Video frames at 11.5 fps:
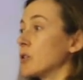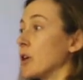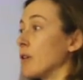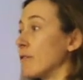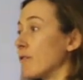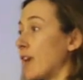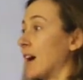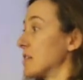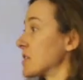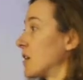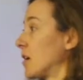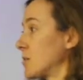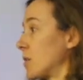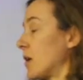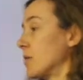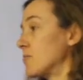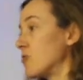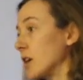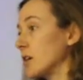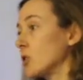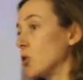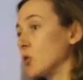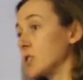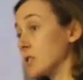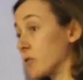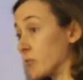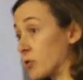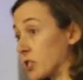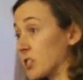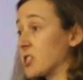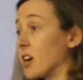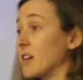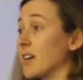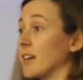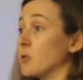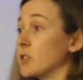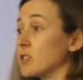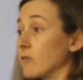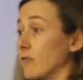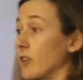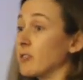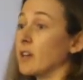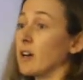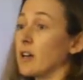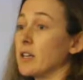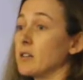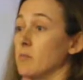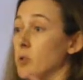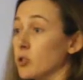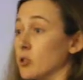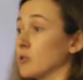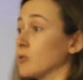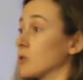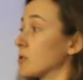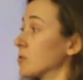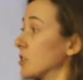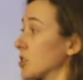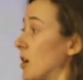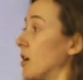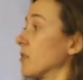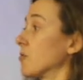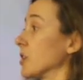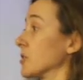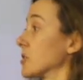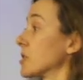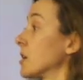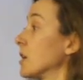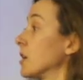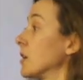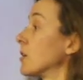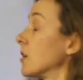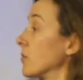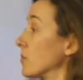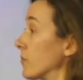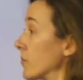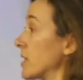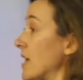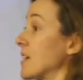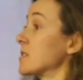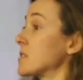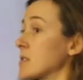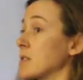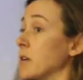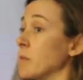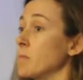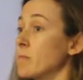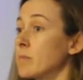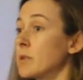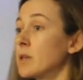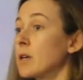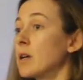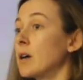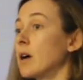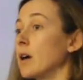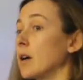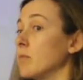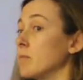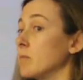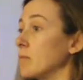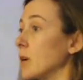So in fact, I'm running courses for British Cycling, which are very like the modules which art runs for the ITS scheme. And